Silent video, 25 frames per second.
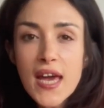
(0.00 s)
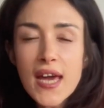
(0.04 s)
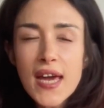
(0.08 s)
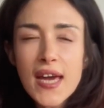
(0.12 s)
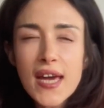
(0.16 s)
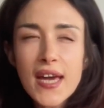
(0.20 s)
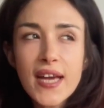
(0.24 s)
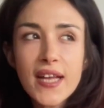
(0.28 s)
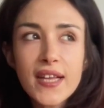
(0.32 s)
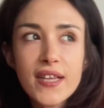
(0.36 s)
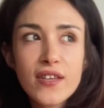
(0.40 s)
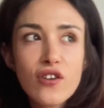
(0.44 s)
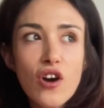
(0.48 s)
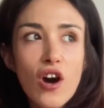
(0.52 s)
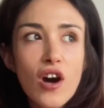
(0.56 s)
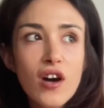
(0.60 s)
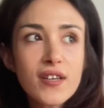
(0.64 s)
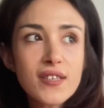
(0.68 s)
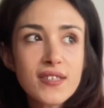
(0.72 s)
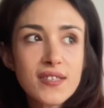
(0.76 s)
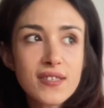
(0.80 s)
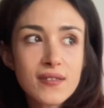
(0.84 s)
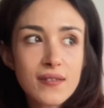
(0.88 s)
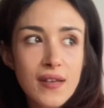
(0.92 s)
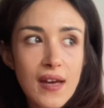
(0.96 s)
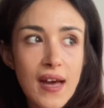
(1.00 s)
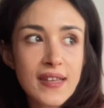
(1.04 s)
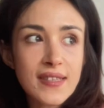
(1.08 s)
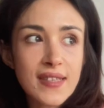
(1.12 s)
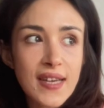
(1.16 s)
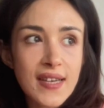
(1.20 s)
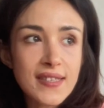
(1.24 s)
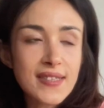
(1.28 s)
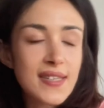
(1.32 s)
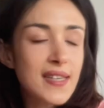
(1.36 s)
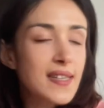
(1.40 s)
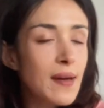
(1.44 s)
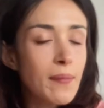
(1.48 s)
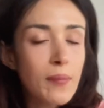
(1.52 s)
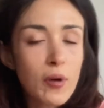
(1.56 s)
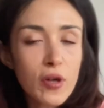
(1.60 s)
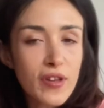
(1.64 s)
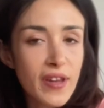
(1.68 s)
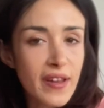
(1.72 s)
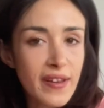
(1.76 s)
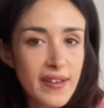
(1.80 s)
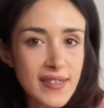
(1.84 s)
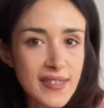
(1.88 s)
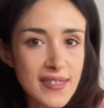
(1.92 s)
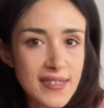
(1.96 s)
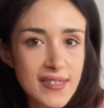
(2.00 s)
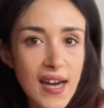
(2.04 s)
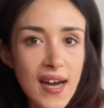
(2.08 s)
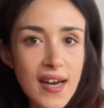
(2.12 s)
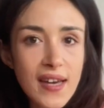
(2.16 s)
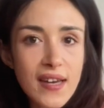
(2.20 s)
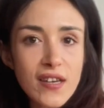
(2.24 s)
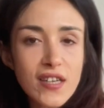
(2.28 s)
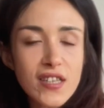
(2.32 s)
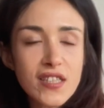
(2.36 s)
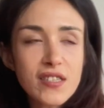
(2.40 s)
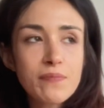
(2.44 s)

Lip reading: It talks, as I said, about the desires,